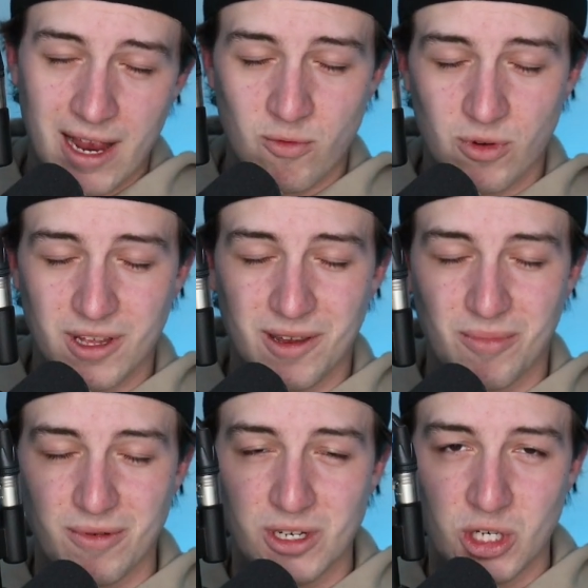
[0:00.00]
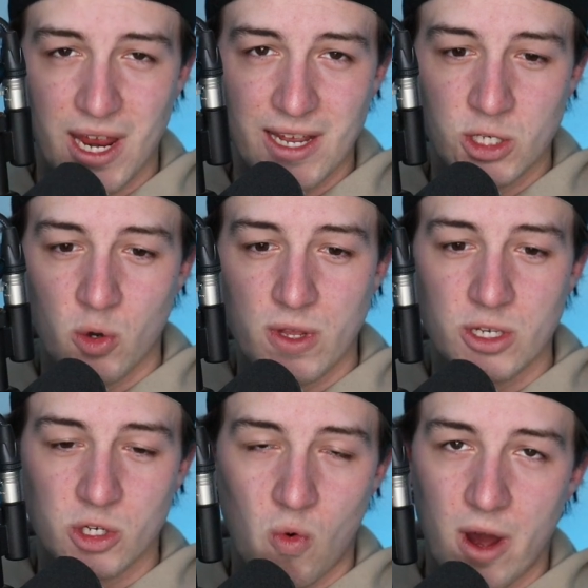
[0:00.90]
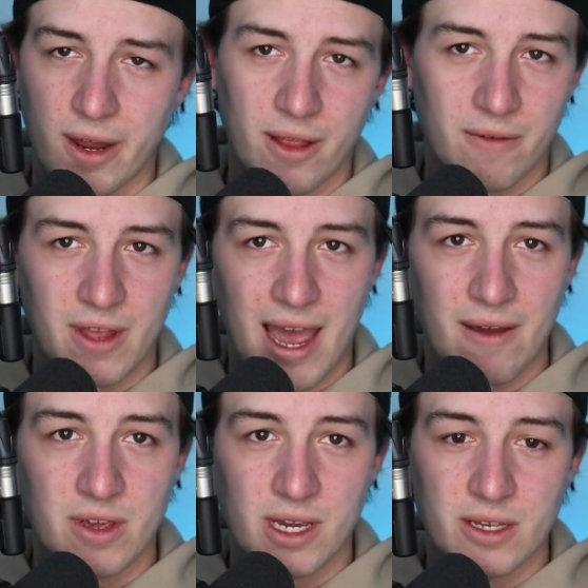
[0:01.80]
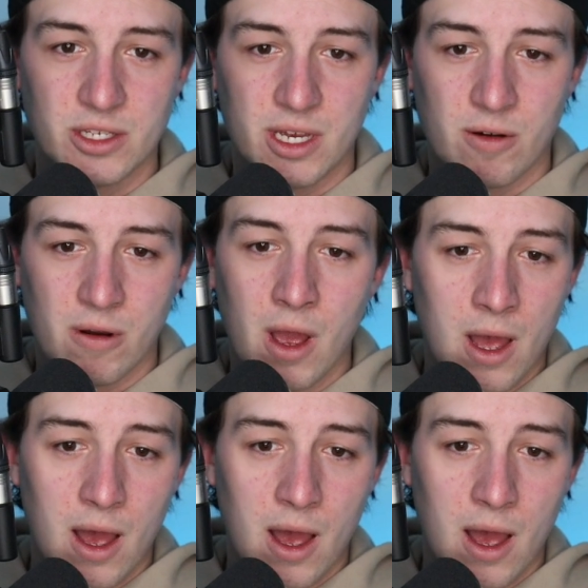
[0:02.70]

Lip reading: I'd really appreciate it. Join the squad. I'd love to have you guys here.